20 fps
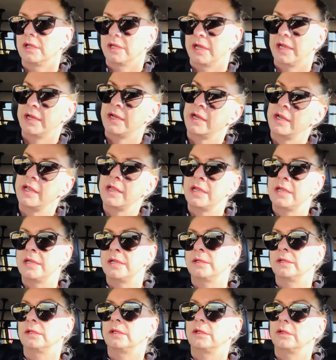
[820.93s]
and
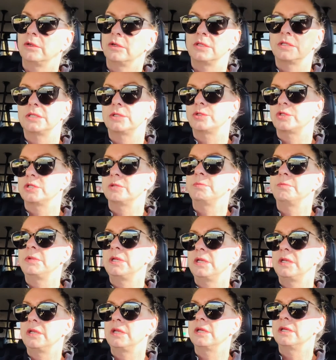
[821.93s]
then you're on social
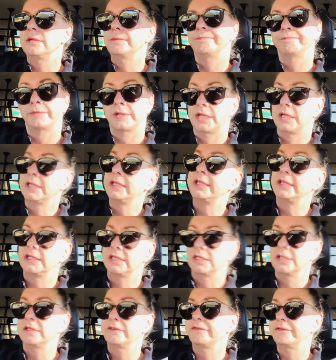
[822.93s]
media,
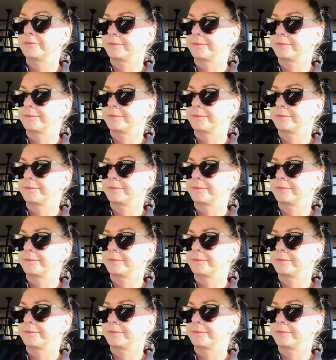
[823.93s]
addictive,